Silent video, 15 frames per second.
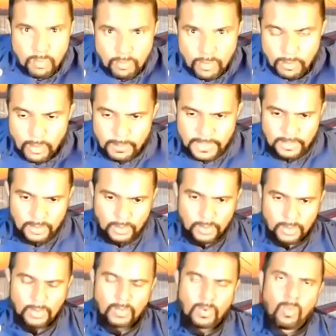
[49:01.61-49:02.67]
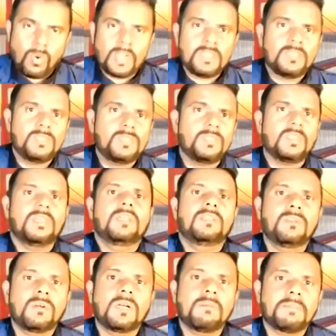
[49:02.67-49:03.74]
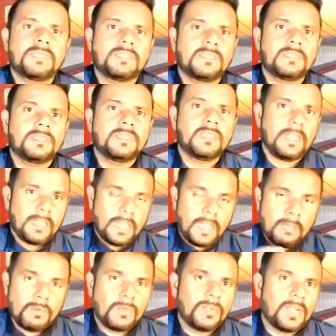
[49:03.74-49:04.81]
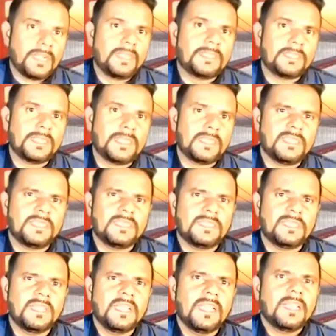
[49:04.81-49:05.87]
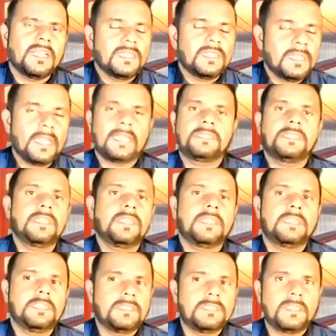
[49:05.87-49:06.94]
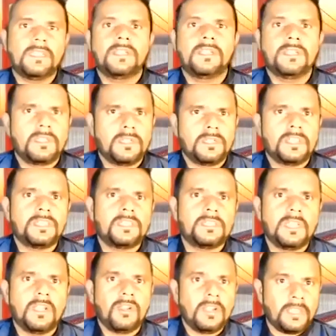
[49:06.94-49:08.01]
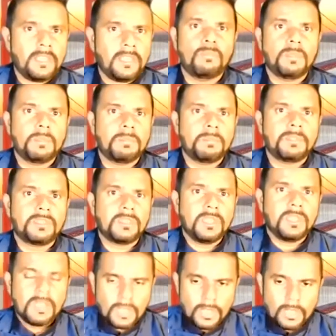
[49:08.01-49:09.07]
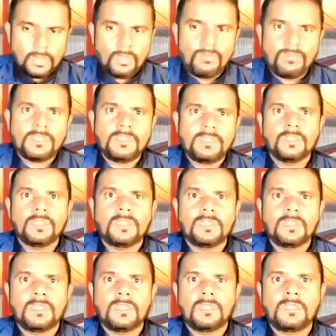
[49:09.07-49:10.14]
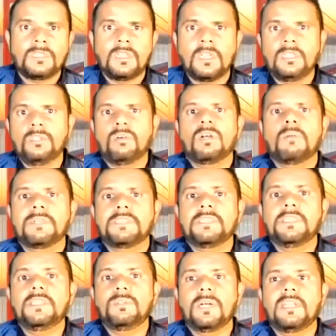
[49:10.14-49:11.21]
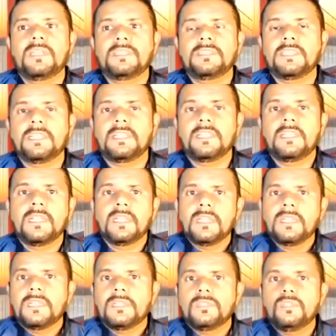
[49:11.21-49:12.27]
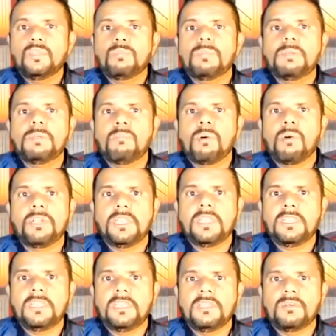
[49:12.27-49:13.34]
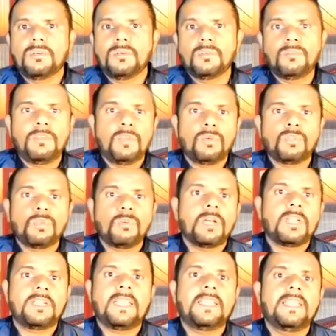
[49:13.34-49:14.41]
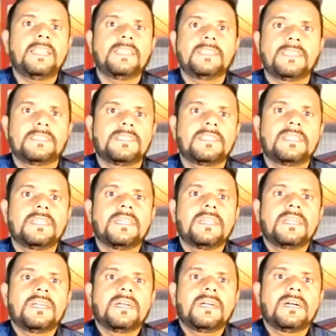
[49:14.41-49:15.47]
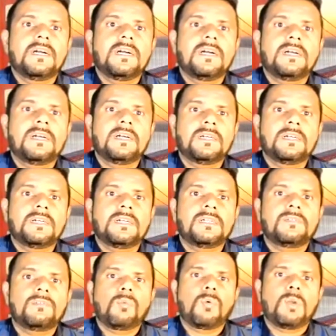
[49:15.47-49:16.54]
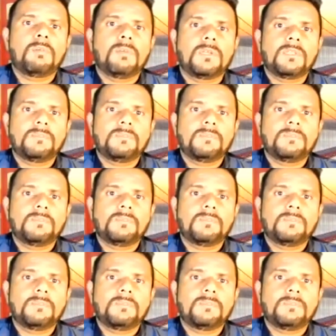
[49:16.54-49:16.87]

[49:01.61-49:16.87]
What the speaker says: your back. So once a yoga master able to understand this, they actually can easily teach and cure people, because you first a yoga master need to understand that human body. We also are taking this as a what do we call